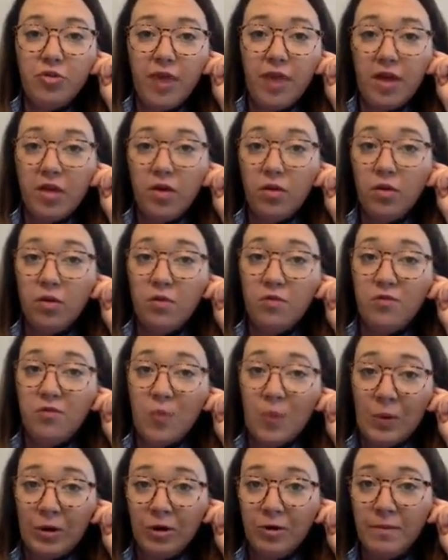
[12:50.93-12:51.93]
a Google
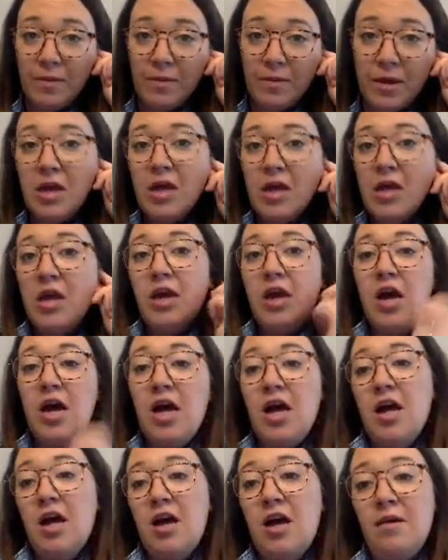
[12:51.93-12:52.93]
form.
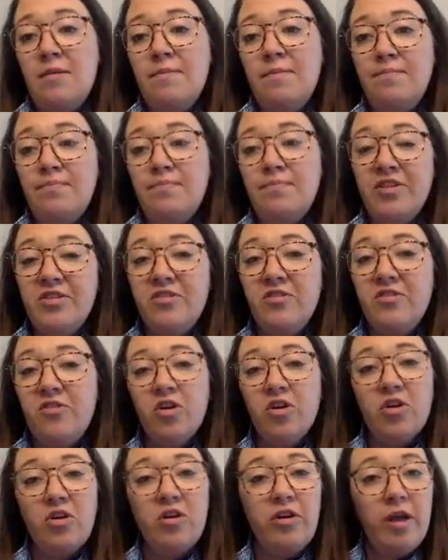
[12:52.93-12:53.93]
This
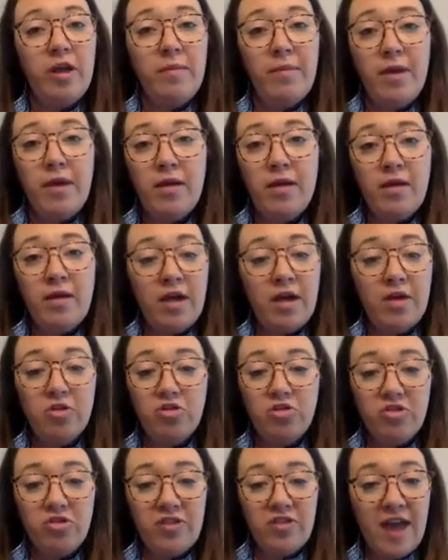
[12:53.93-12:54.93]
took a little bit
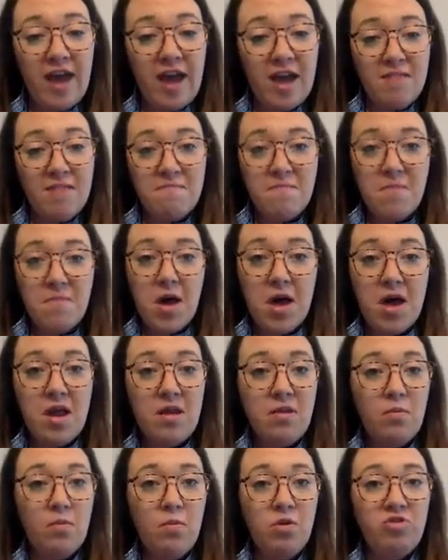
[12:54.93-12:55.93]
extra time, but
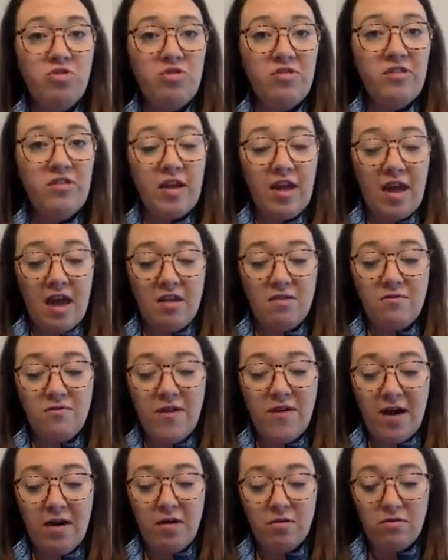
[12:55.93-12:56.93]
we just, again,
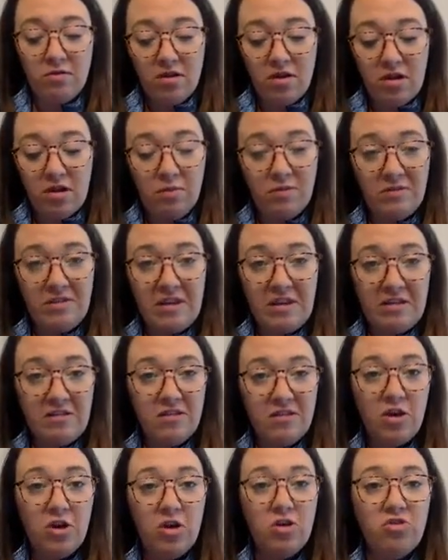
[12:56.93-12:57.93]
found it was
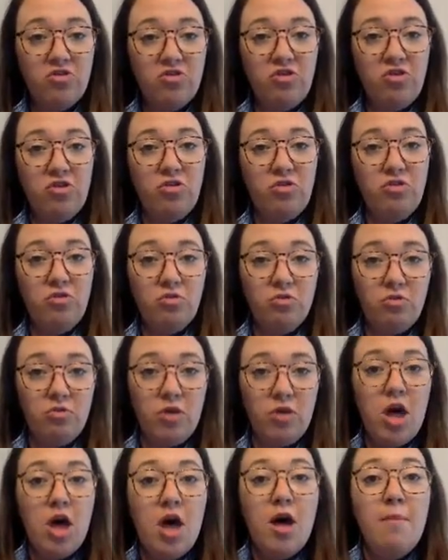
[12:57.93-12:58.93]
easier
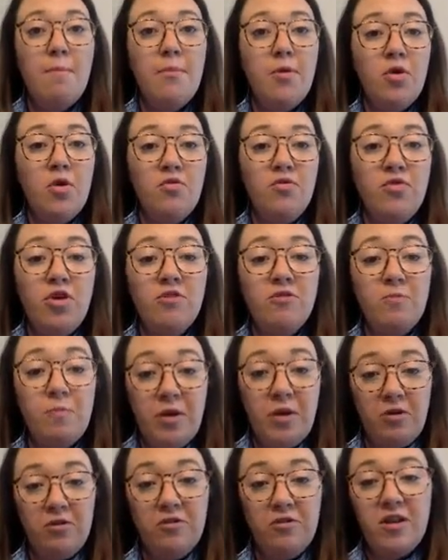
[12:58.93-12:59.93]
to move those
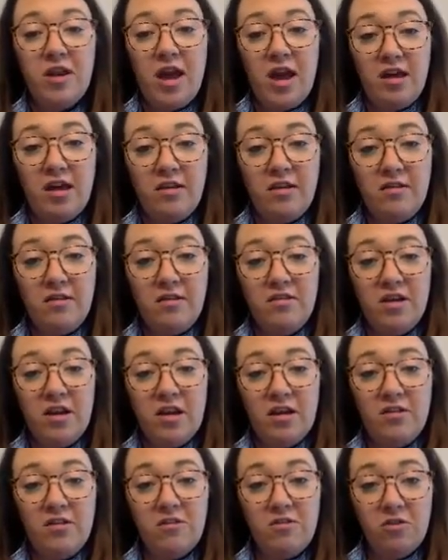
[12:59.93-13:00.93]
Pearson exit
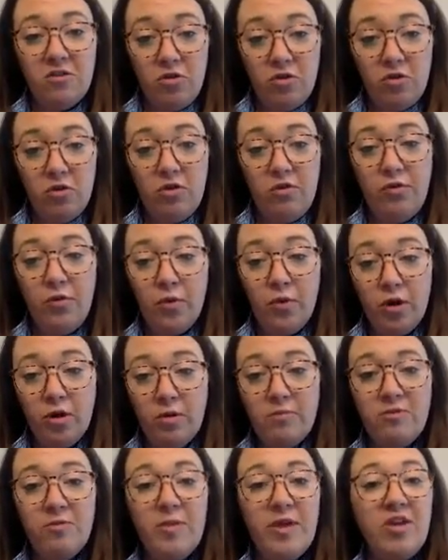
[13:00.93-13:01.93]
tickets to Google
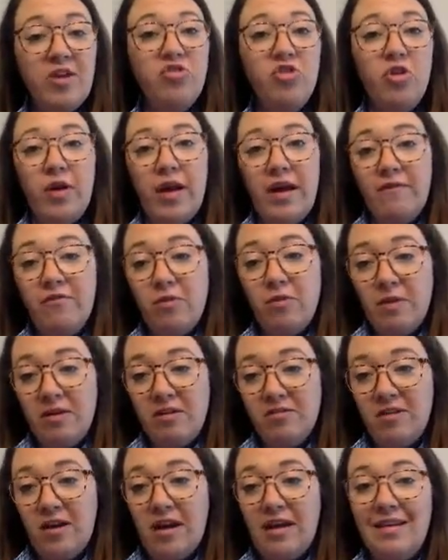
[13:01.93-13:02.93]
Forms because you don't have to be
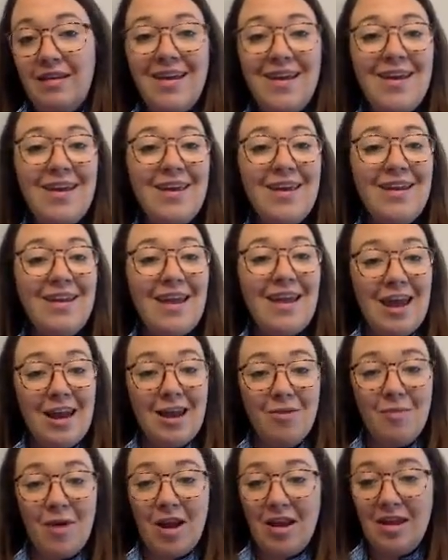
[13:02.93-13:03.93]
signed in. Anybody